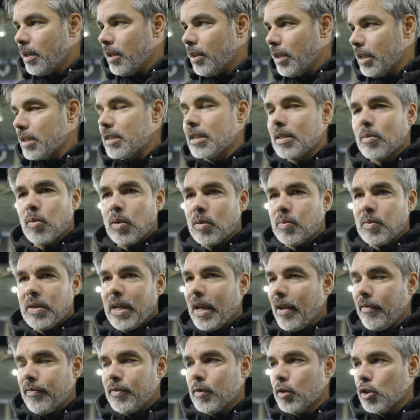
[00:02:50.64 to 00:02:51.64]
this is what
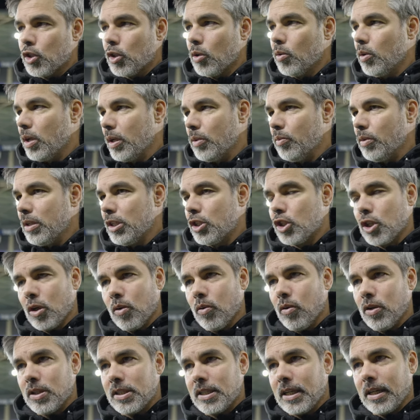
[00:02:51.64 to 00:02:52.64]
we have to show and will
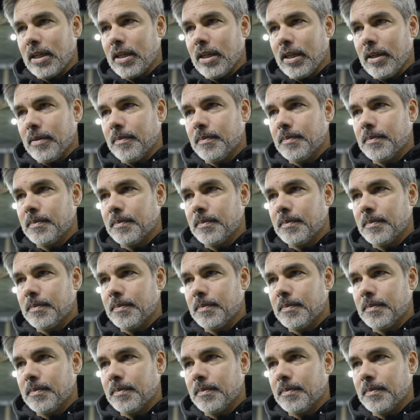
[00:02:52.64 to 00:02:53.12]
show on Saturday.